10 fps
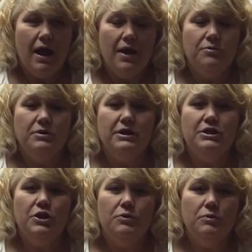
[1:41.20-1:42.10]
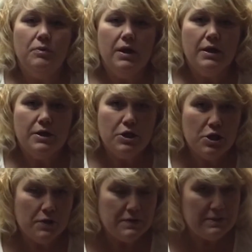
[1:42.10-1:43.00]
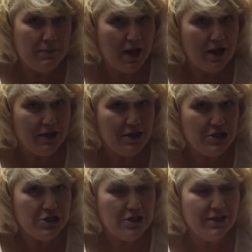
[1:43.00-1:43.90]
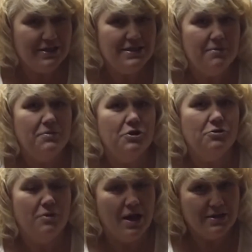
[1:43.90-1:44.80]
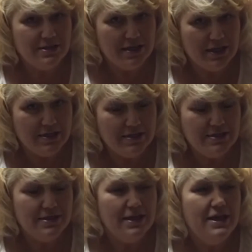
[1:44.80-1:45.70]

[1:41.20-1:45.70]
I really know no Spanish except gracias,